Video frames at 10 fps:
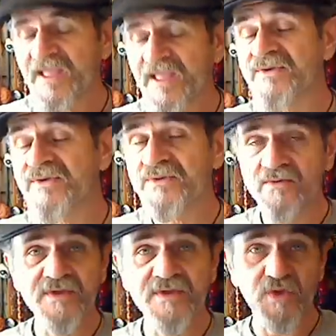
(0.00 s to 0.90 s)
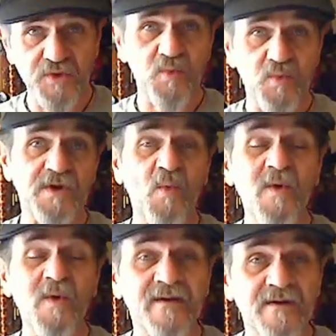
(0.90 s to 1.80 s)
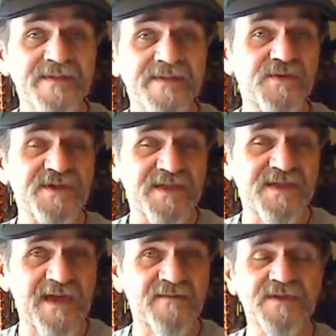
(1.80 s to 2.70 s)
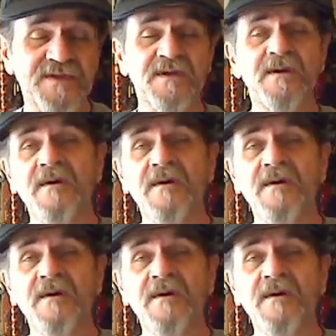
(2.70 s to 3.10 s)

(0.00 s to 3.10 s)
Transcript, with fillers: I assume that you weren't aware that you didn't have it,